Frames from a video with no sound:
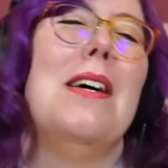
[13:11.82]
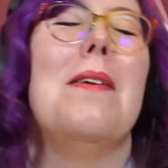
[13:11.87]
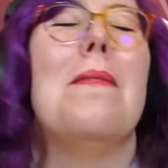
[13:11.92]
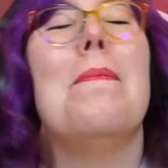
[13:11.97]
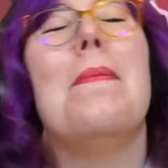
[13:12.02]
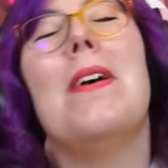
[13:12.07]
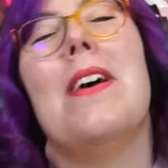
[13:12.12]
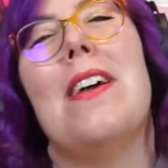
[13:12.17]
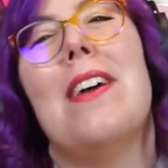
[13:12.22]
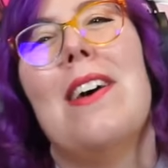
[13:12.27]

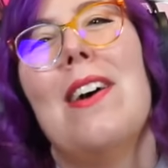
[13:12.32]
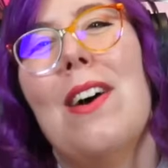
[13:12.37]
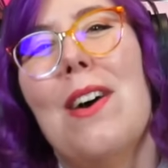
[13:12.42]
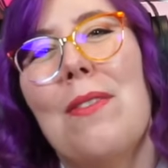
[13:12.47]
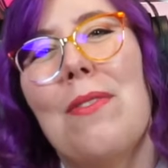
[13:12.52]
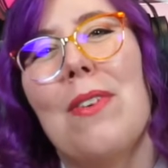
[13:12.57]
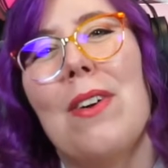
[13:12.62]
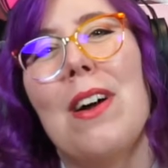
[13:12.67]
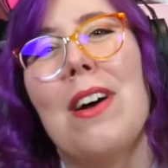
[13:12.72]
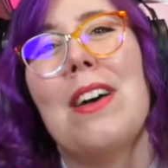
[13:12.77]
But
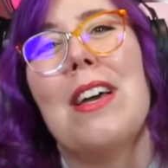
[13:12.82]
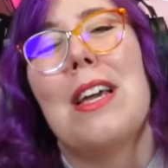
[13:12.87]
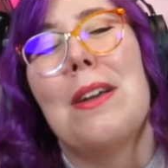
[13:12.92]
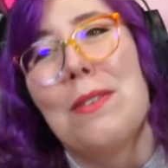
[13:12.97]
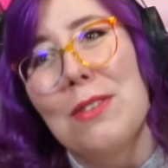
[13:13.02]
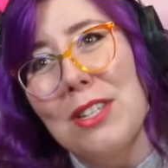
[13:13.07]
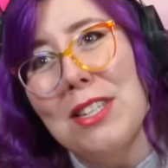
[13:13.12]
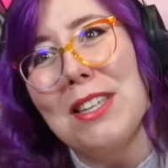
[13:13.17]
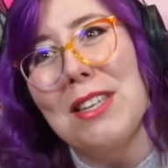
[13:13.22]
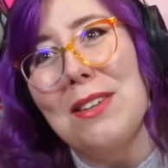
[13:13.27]
overall, it
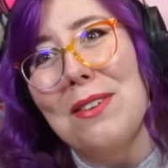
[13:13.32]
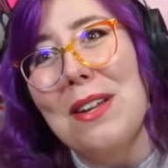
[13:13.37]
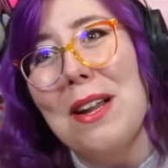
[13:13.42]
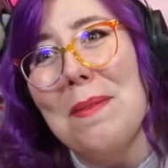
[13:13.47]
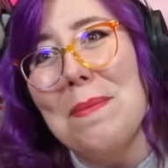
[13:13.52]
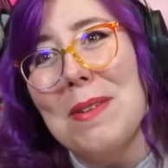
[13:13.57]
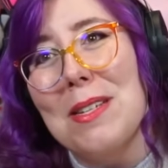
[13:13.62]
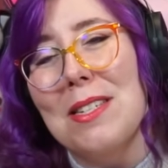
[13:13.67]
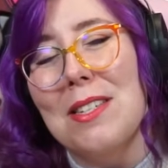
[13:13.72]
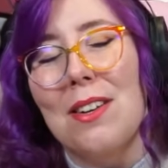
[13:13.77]
was a cute
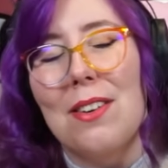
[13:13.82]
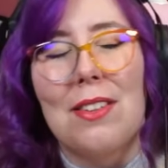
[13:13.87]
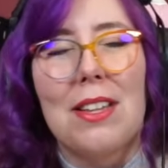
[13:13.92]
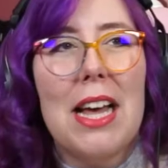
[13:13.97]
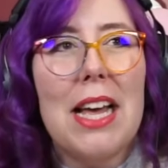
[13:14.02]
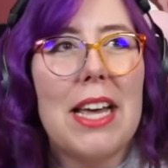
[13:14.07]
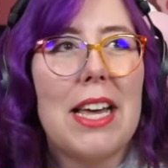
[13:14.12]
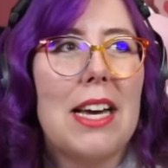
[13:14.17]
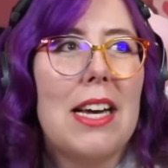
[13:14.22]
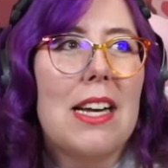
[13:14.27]
episode.
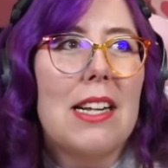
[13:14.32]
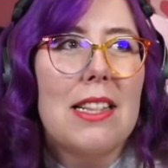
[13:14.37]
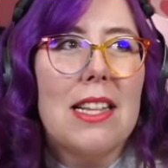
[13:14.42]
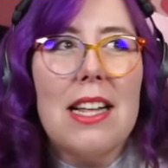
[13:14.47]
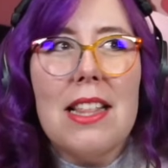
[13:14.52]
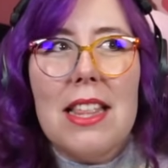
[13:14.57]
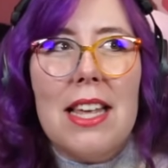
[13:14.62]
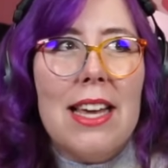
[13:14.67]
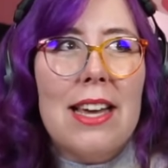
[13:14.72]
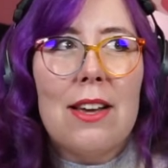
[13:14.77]
Like,
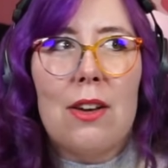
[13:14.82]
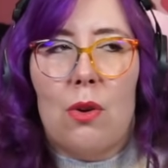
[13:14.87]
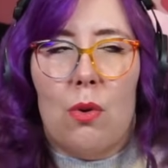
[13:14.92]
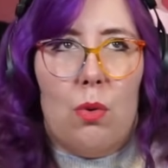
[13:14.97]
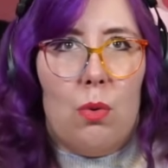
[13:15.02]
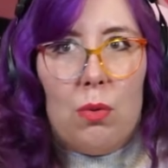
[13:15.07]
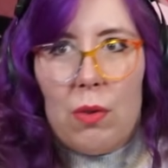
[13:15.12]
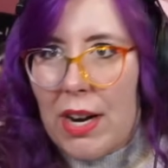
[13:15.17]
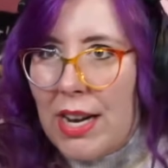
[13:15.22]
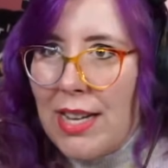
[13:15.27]
nothing
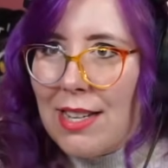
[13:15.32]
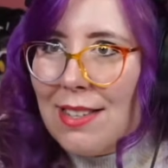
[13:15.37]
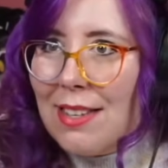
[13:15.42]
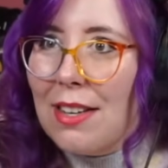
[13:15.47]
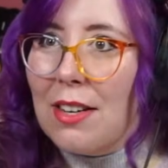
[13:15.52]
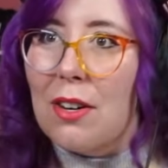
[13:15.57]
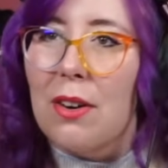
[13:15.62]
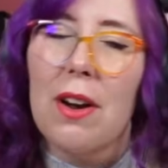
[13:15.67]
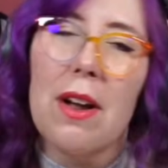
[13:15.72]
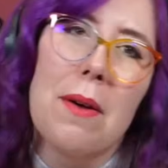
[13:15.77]

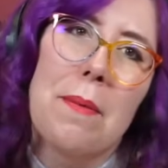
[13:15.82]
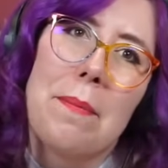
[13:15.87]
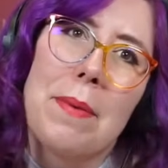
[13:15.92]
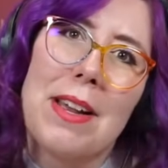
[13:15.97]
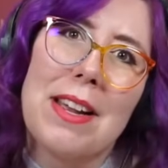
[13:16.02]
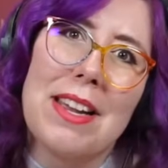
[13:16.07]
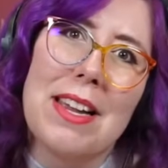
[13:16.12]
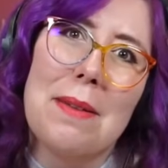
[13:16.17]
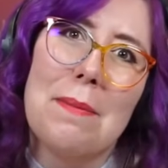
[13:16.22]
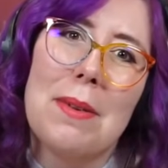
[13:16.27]
crazy or
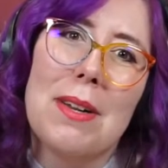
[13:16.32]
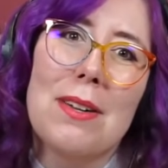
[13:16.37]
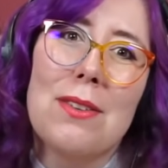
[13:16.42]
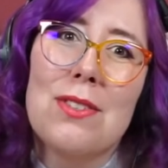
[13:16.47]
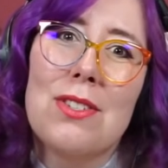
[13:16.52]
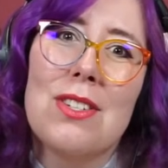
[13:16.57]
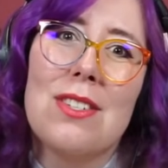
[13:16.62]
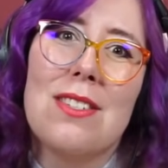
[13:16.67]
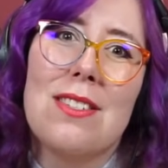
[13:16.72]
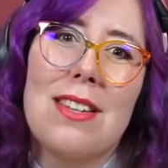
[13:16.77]
groundbreaking, but it
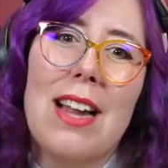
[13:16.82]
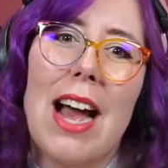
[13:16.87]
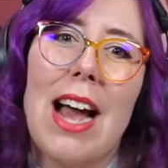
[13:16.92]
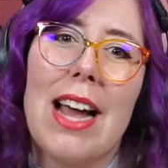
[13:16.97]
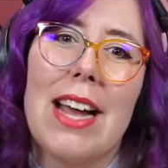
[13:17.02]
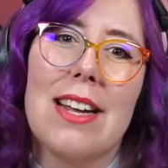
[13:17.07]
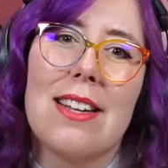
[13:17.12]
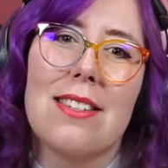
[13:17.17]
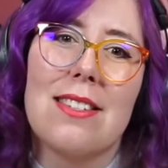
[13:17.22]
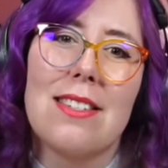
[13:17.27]
was just
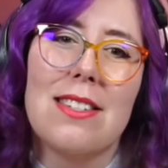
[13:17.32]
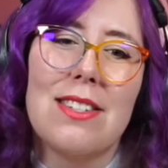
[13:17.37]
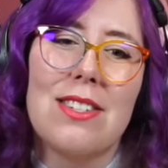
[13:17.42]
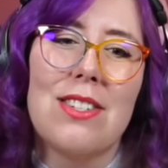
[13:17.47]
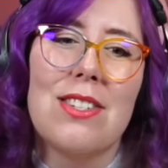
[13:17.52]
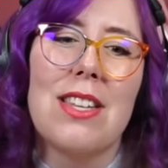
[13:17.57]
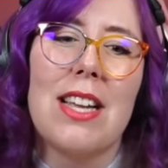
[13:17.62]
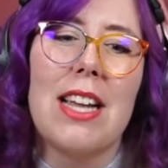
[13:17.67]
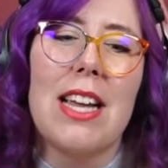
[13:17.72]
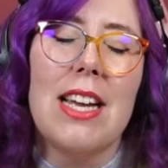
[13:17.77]
nice.
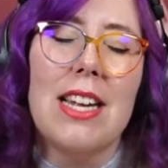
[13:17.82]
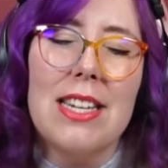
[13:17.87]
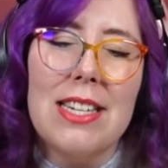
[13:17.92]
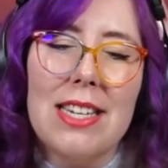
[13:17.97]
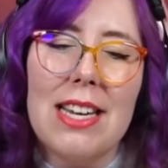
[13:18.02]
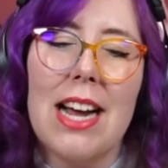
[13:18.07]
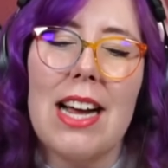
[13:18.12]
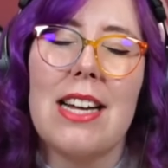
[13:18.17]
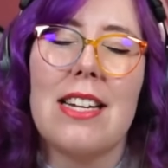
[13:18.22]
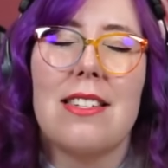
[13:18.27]
Just like a
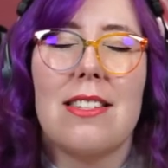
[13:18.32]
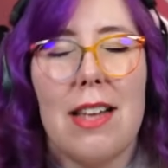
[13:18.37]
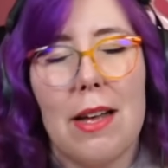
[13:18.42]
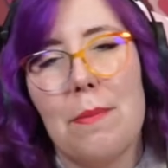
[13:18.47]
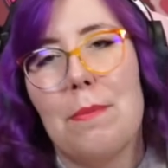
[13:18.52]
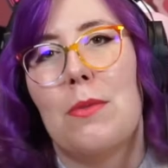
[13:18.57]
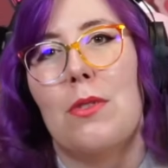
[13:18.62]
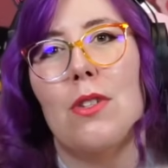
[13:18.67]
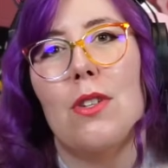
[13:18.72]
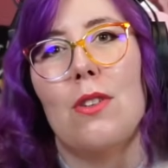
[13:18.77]
nice
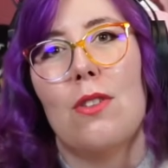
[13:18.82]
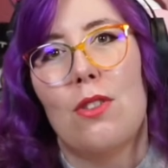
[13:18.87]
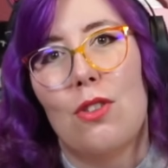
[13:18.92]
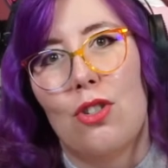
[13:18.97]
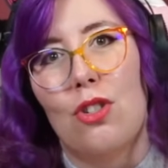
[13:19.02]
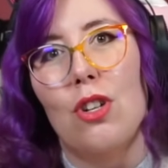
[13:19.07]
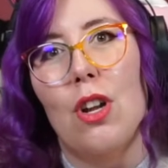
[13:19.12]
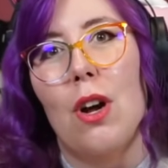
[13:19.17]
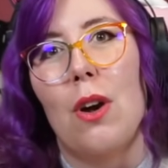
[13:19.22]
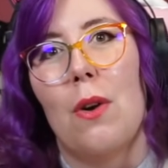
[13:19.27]
episode to
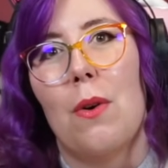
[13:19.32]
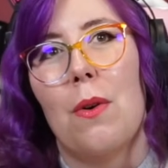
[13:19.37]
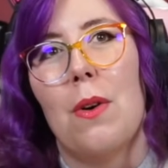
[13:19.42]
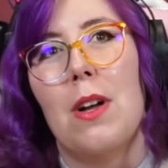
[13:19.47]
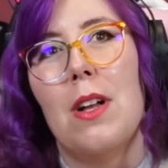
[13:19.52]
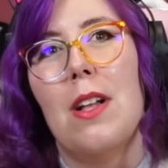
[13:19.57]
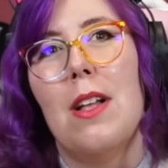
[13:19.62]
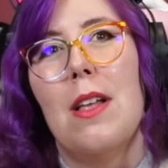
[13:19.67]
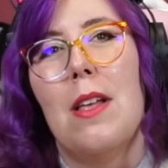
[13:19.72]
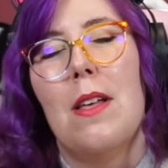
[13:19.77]

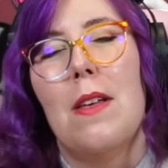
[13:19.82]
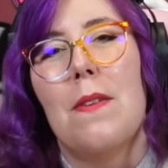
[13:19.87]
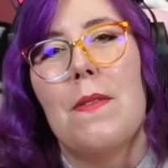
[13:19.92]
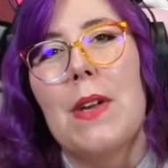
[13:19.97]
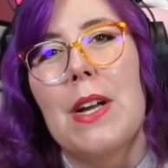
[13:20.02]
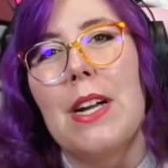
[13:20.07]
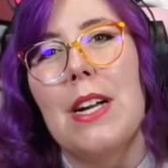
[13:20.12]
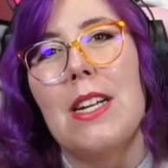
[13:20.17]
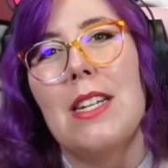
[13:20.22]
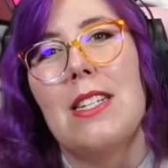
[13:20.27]
show
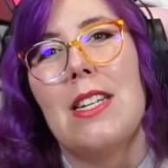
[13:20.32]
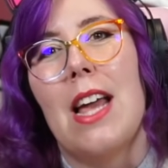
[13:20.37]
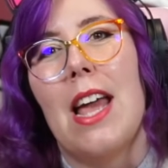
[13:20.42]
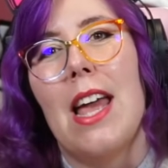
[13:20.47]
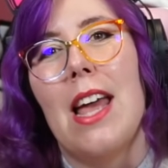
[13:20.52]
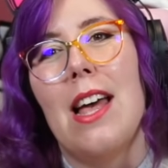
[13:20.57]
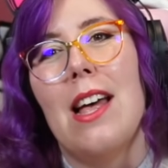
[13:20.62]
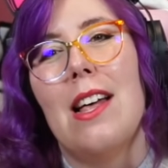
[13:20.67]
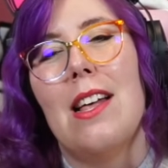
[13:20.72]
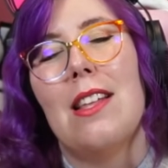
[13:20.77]
Fairy
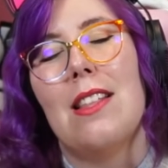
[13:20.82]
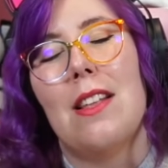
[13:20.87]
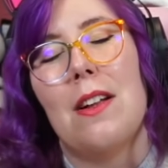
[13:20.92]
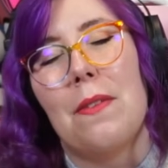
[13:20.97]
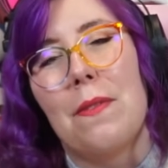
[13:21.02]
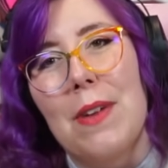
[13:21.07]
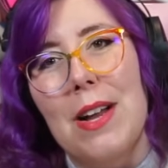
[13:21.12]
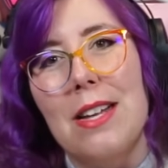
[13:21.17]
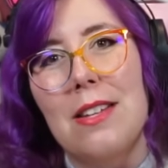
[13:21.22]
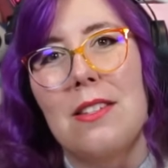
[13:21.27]
Tail, their
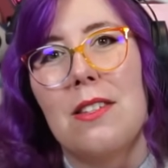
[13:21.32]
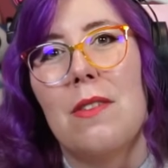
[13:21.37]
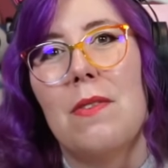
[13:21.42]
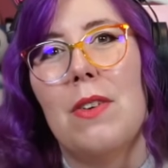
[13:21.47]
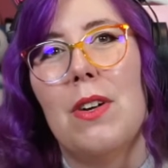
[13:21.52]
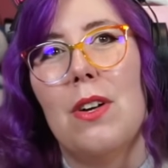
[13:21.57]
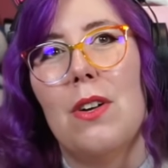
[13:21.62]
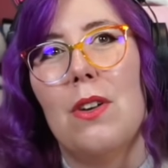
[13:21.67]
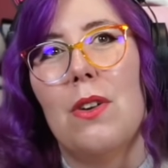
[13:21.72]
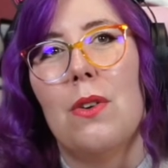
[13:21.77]

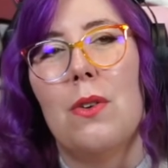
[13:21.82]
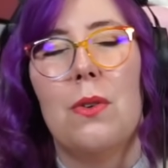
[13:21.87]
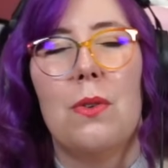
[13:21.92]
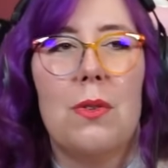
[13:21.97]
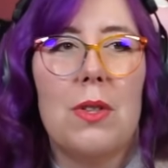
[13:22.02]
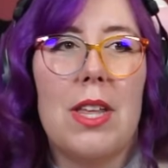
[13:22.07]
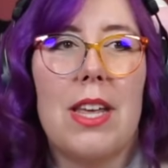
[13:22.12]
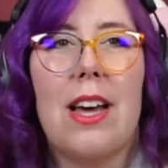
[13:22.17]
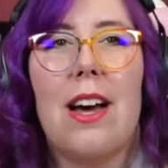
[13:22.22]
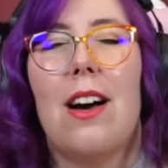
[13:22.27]
festival,
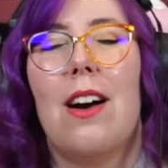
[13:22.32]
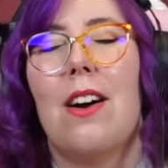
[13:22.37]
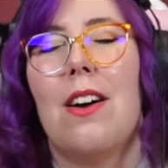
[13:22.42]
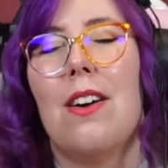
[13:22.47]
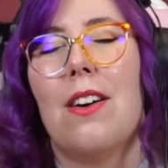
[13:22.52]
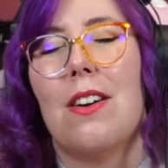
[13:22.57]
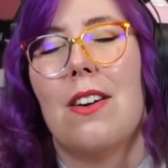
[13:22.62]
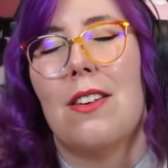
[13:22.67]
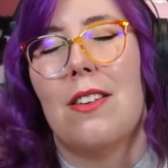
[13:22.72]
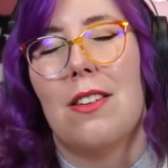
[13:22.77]
who they
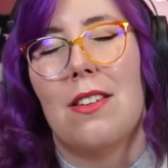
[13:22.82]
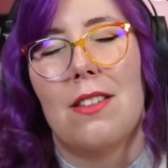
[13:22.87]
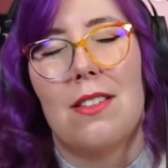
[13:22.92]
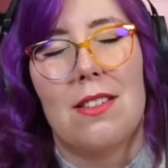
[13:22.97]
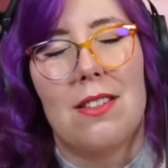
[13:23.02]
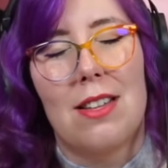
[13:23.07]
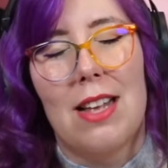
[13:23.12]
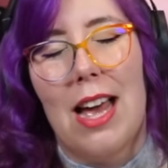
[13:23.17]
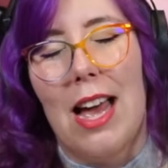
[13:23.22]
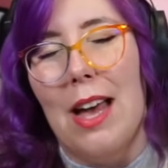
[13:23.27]
are,
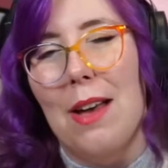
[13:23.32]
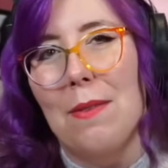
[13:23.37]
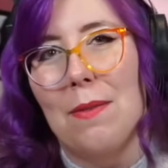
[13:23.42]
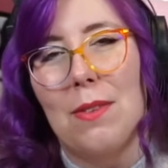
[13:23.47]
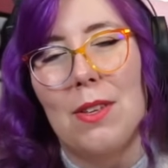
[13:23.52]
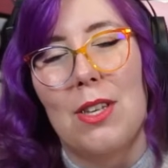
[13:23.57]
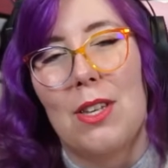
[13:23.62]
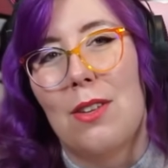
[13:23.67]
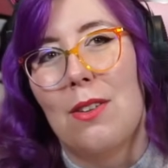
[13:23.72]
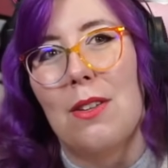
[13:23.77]

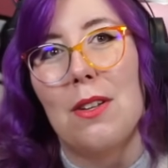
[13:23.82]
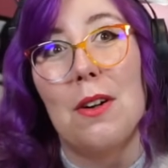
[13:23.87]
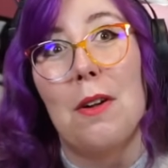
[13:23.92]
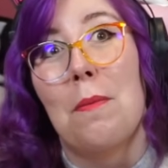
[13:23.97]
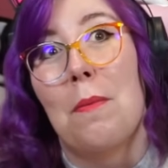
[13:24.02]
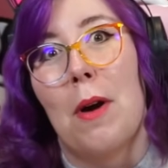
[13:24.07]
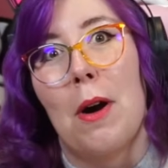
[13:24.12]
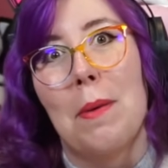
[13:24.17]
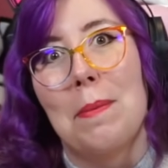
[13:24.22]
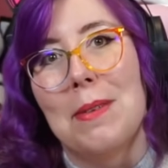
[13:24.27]
have cute little
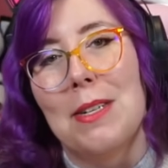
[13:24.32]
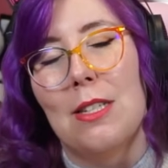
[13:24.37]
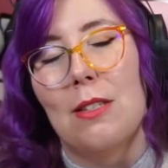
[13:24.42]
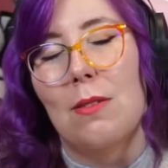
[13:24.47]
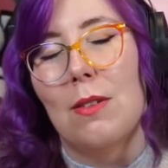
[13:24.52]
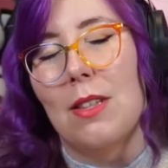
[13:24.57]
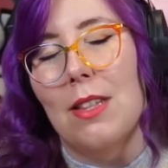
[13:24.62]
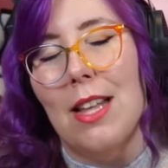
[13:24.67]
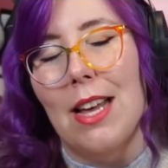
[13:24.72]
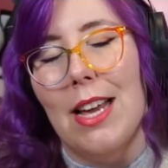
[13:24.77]
moments
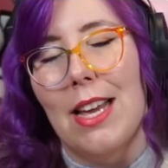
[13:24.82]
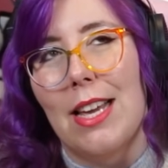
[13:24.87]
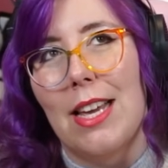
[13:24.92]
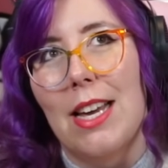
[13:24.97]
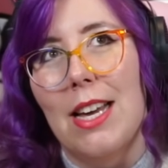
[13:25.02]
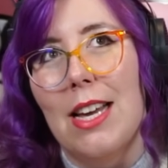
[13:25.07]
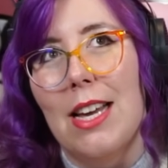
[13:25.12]
with like